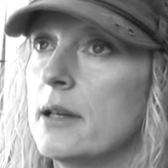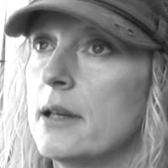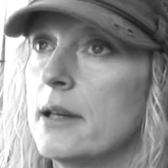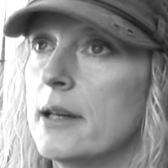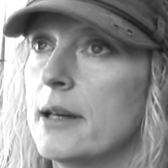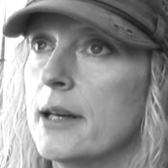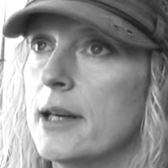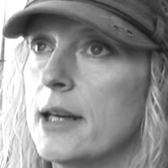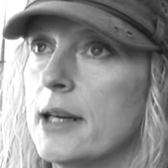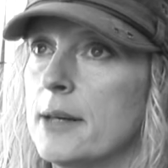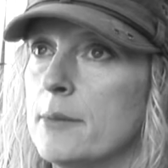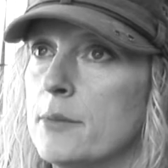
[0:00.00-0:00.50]

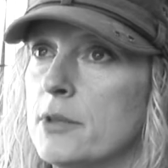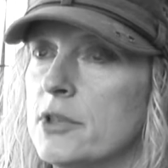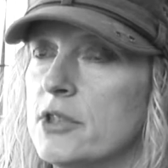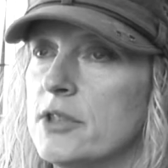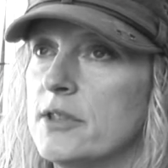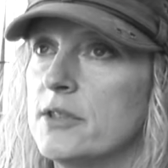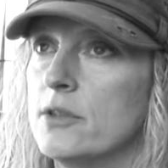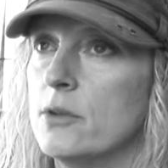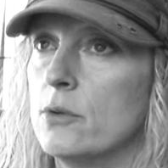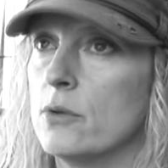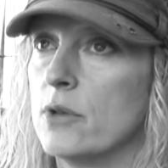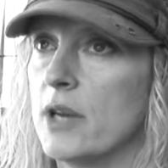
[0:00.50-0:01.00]
um, which
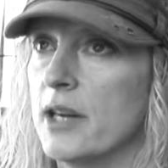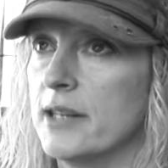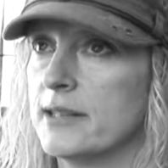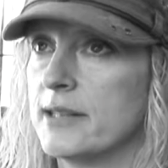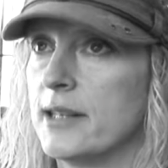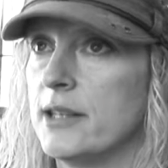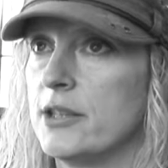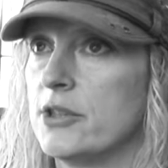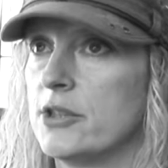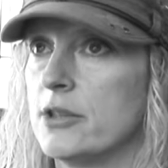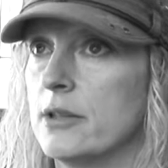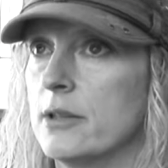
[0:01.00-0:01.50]
is an
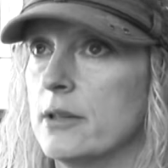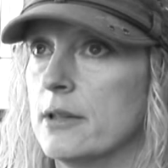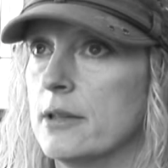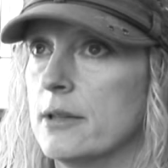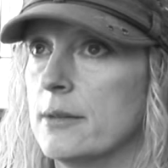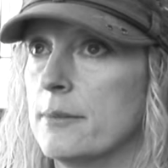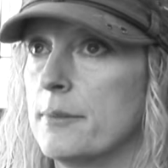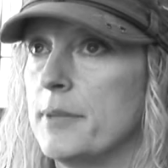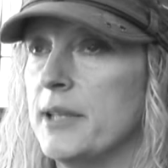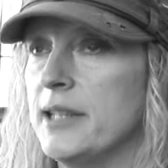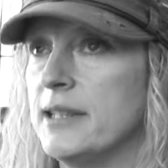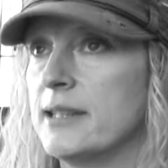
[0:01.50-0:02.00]
organisation
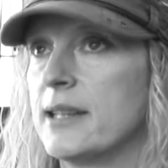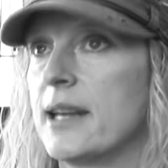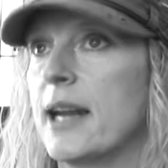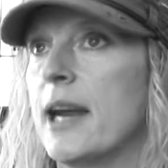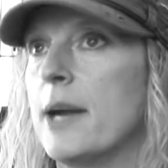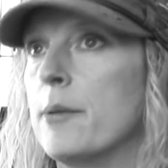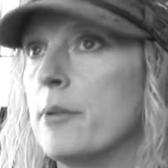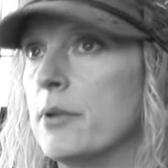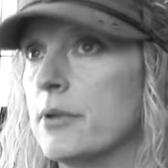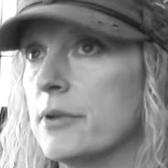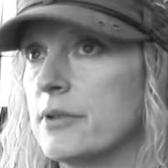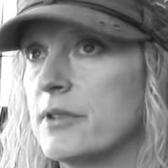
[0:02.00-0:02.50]
that Peter
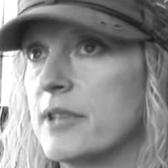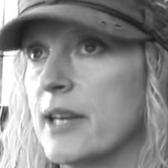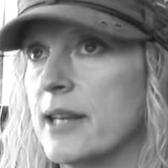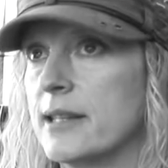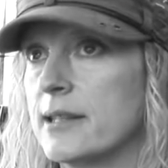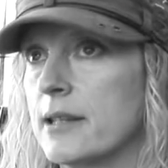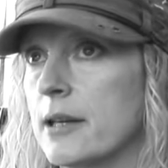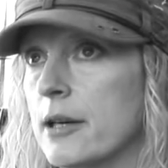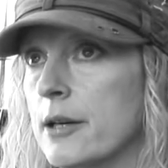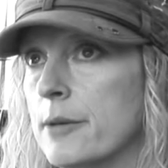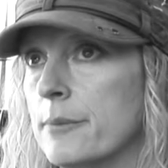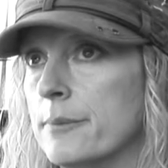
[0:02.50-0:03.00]
Gabriel
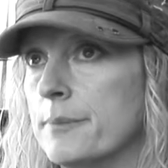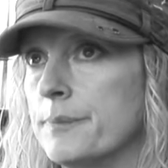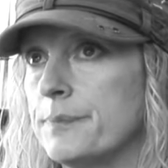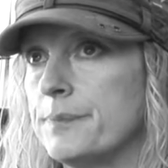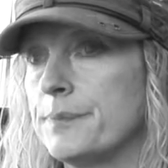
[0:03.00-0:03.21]
set up.